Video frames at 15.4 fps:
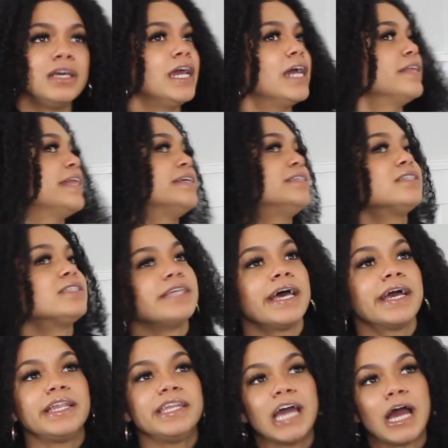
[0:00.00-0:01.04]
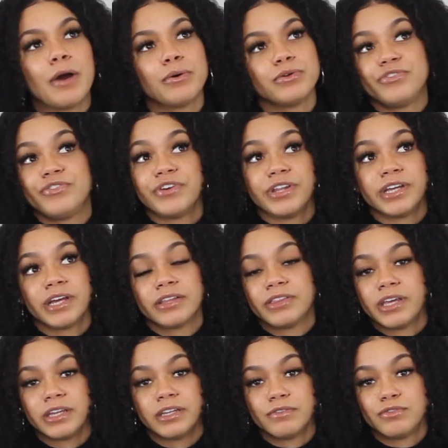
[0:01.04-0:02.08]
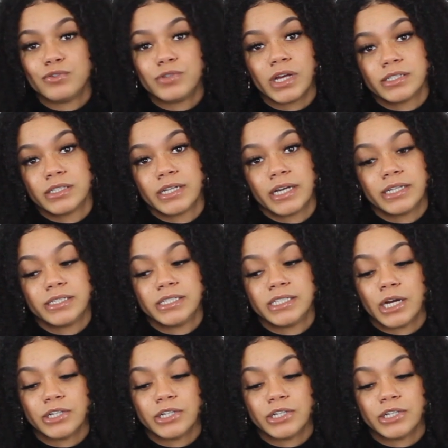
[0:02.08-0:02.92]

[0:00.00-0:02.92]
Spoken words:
And that's exactly how I was feeling at the end of 2019.